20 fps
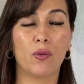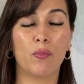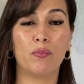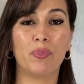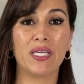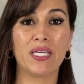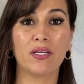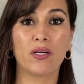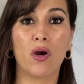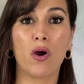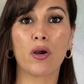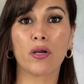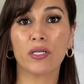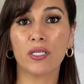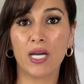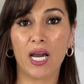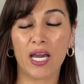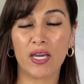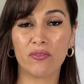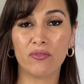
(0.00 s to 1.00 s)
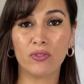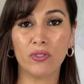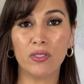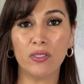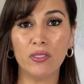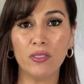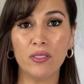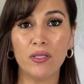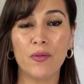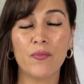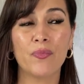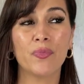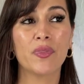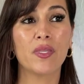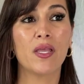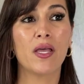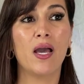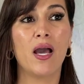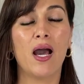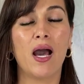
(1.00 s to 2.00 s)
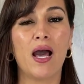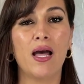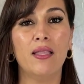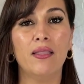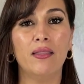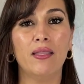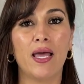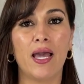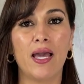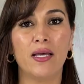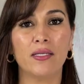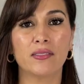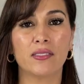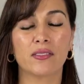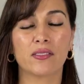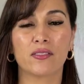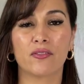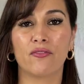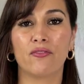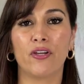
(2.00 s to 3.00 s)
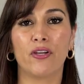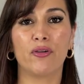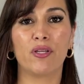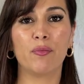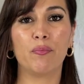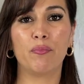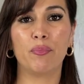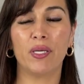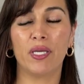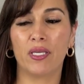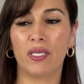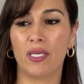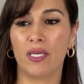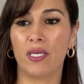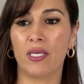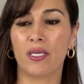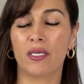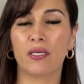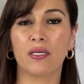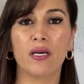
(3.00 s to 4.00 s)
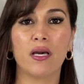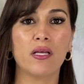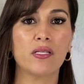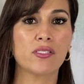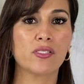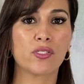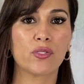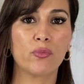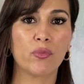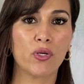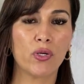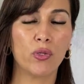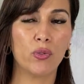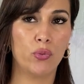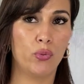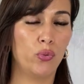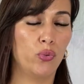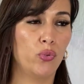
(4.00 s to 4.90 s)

being archival, unless it's a very picky customer